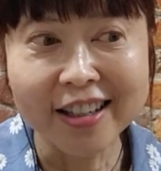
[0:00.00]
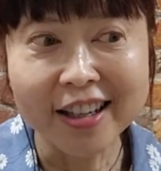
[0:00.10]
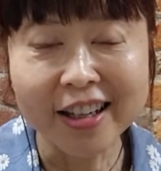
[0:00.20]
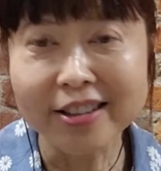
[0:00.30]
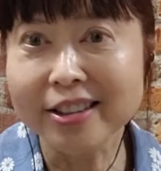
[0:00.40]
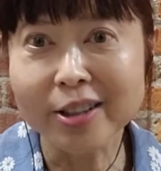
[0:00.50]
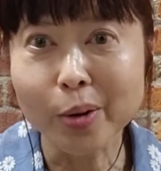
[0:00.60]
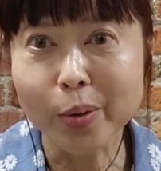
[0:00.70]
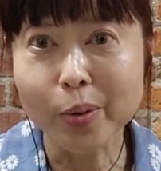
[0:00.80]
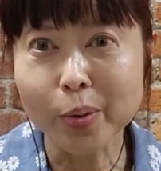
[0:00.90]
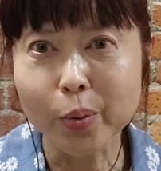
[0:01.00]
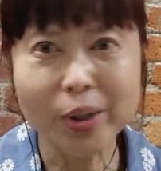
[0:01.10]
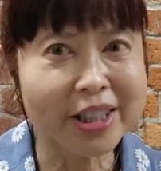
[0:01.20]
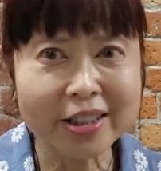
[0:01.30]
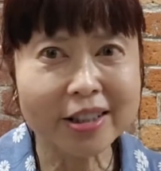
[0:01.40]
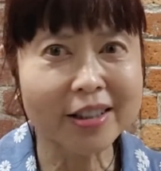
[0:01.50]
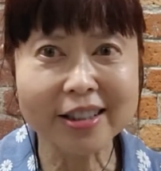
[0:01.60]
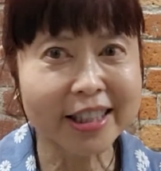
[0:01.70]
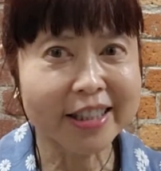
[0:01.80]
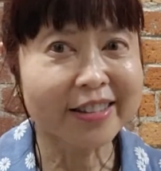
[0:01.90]
And so what's the
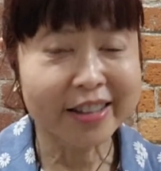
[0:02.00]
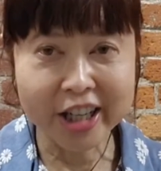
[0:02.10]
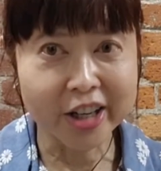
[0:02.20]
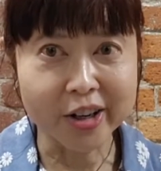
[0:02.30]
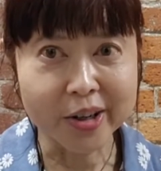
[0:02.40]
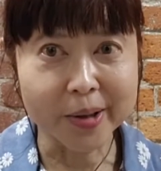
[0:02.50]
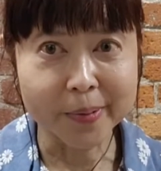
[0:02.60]
deal here?